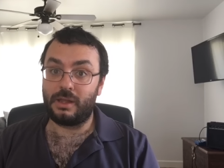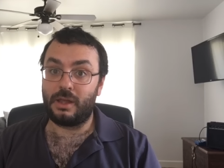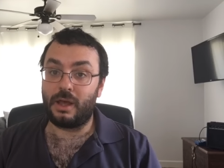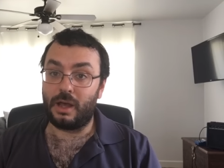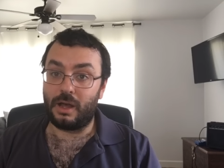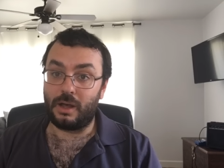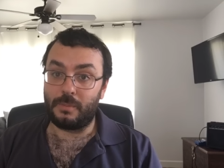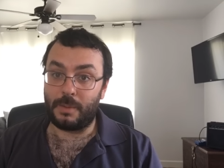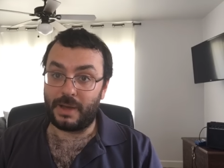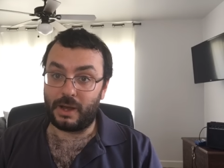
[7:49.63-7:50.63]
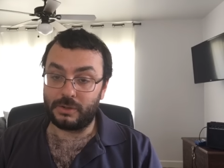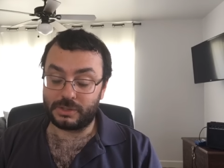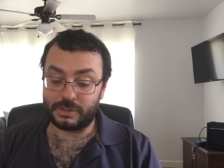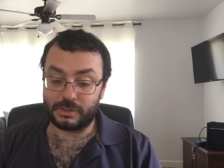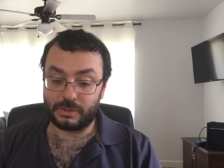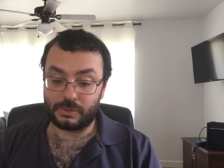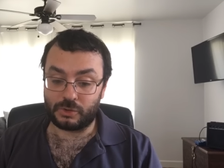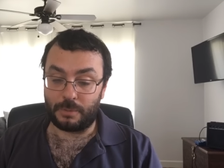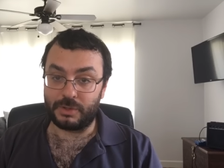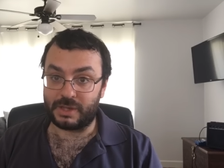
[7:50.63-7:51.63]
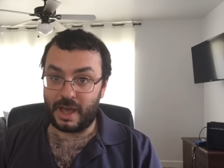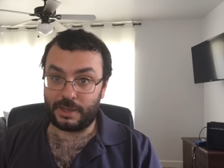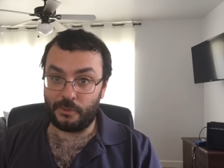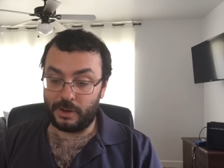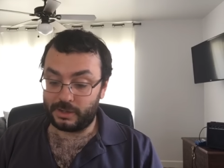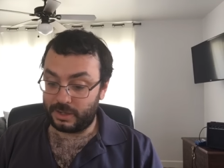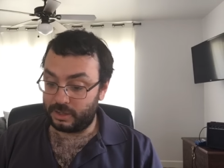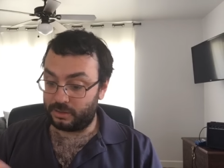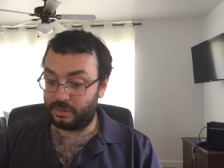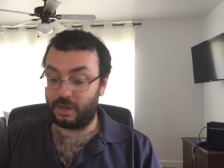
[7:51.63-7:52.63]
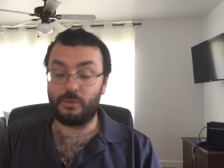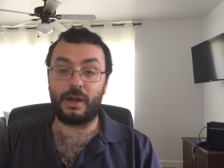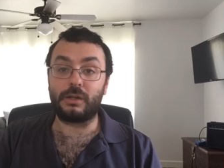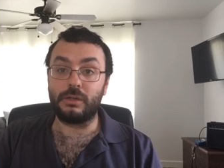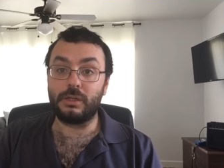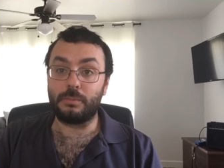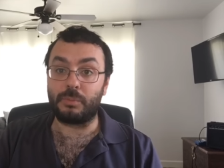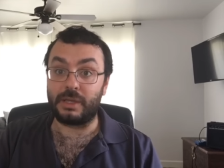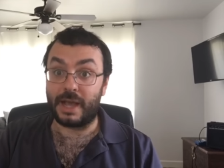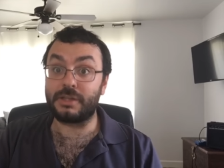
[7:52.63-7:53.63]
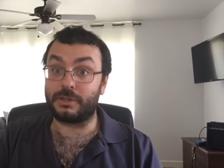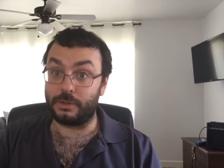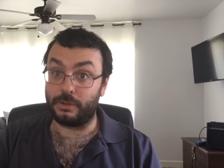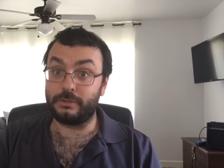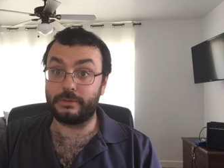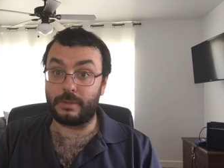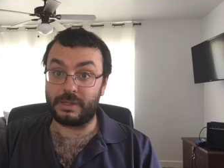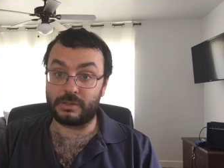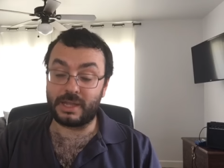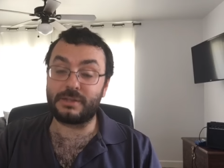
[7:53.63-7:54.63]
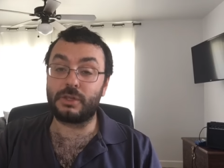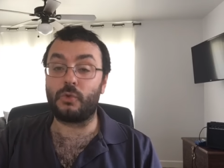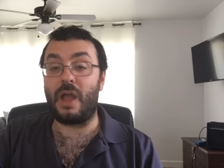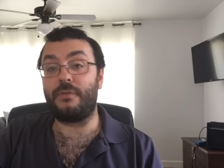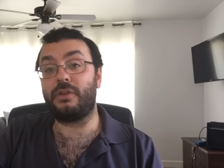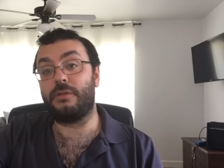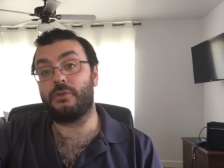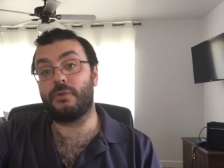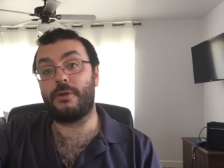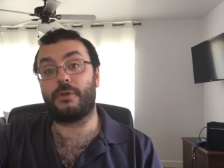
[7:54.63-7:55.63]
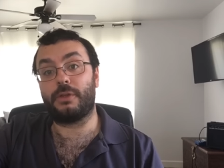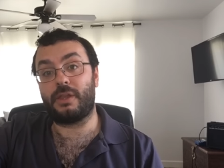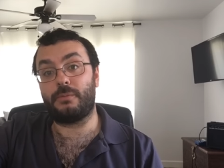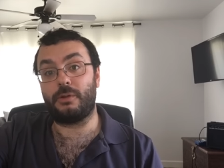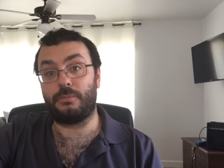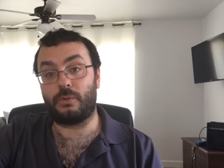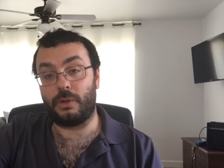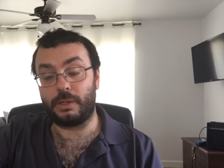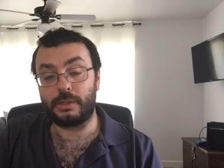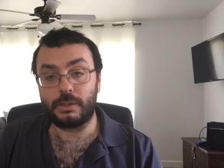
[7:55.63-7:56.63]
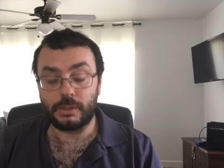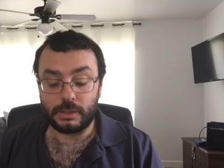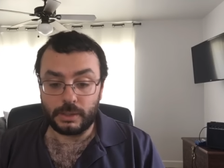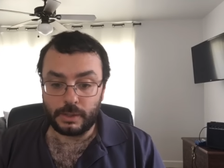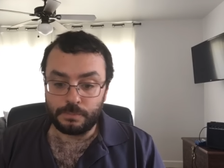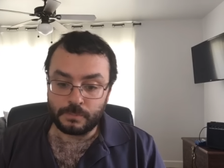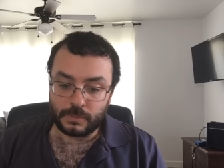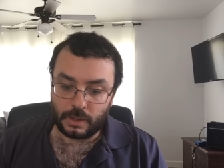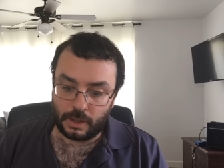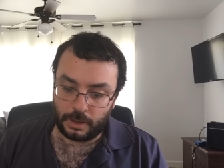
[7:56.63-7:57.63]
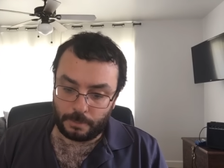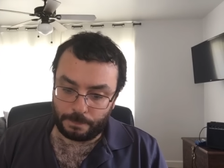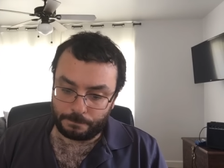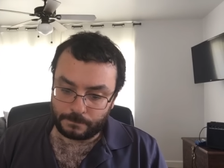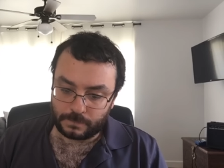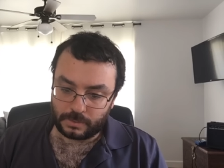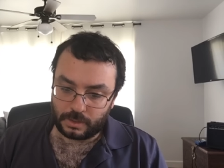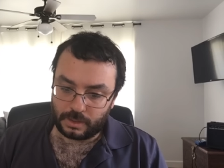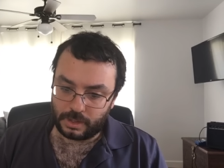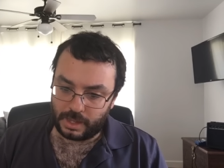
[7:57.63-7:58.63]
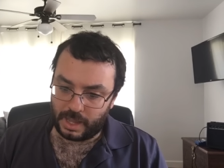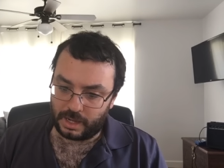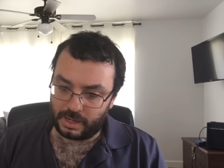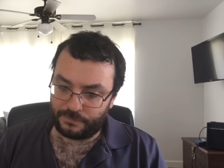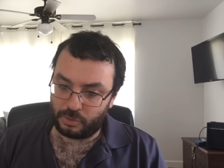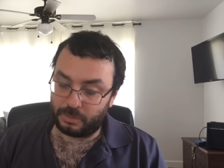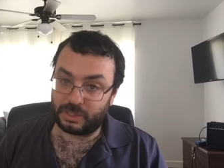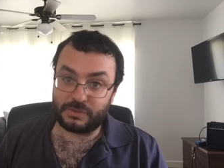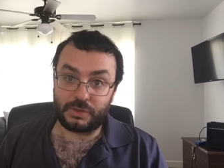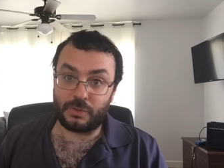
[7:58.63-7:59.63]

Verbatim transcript: um, about Trump is accurate, he could theoretically be executed. I mean, so that's the gravity of the rhetoric that they've been employing. Um, and if you believe that the